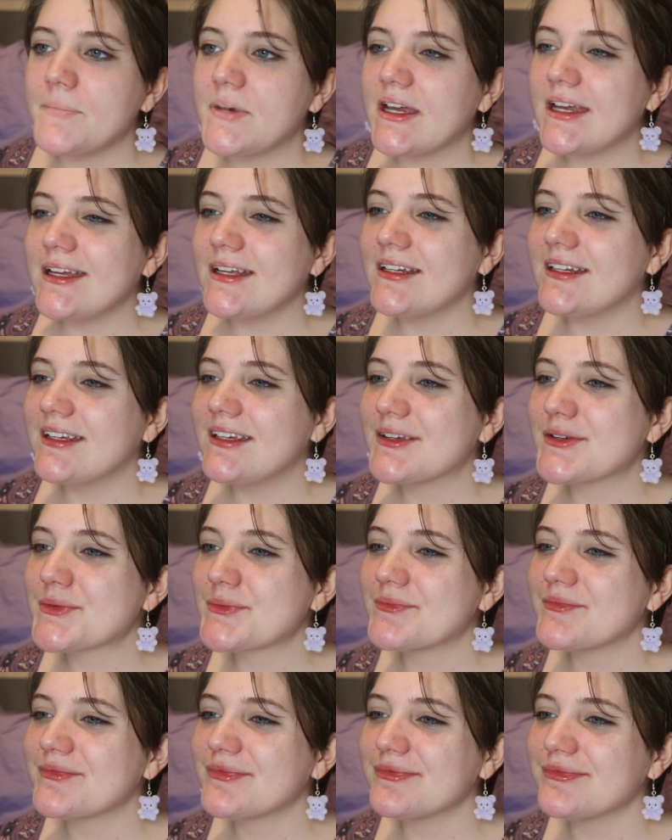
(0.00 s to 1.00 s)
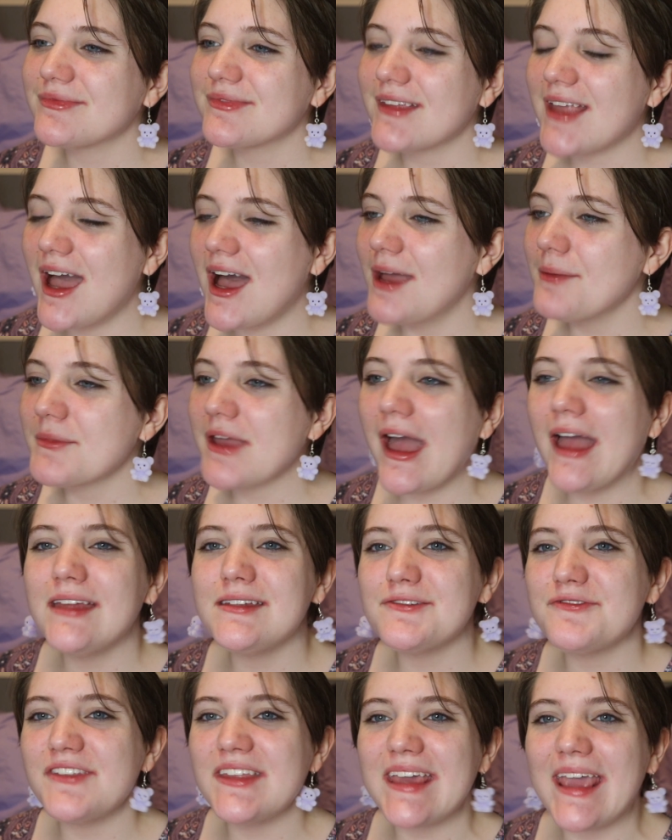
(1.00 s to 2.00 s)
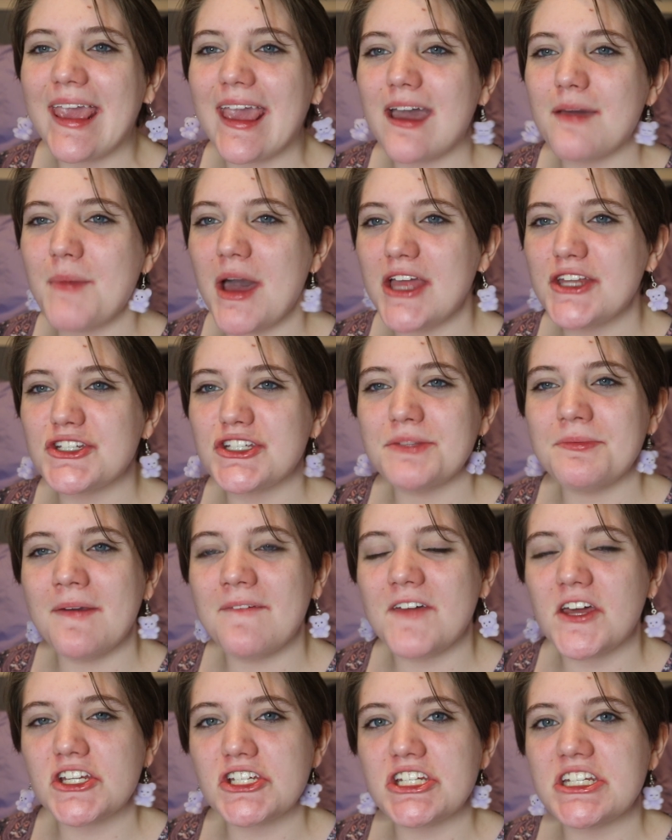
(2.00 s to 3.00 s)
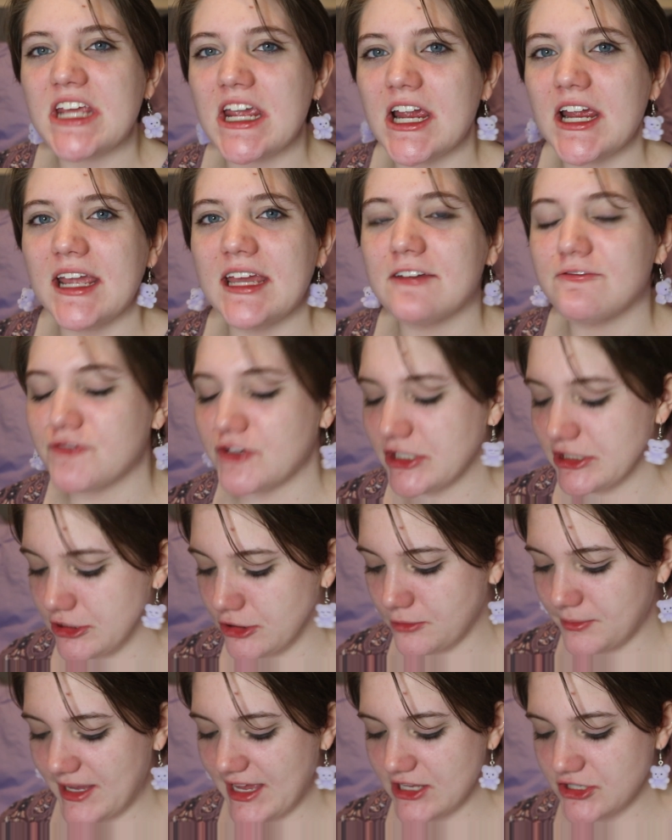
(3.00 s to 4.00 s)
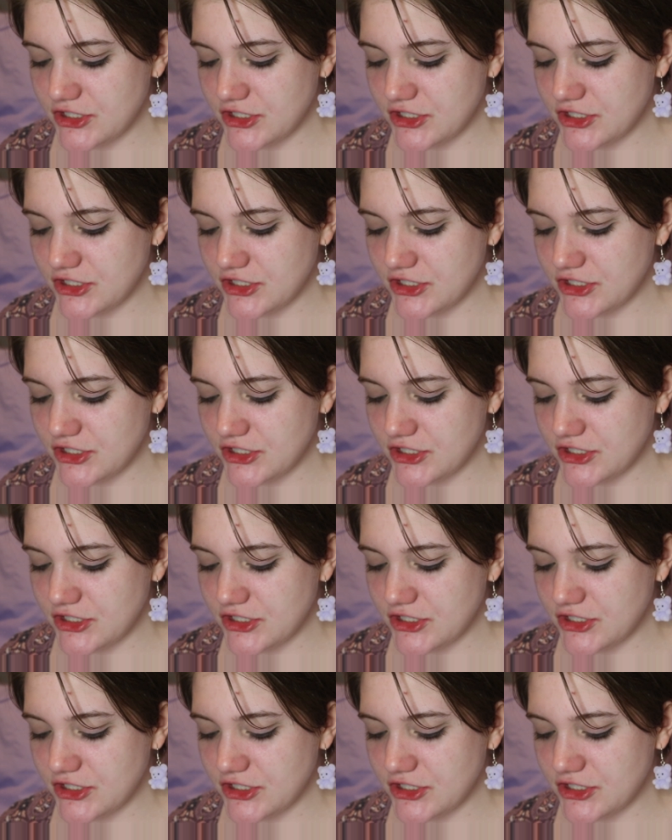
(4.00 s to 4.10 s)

But I'm kind of thinking I might just be vegetarian for a little bit and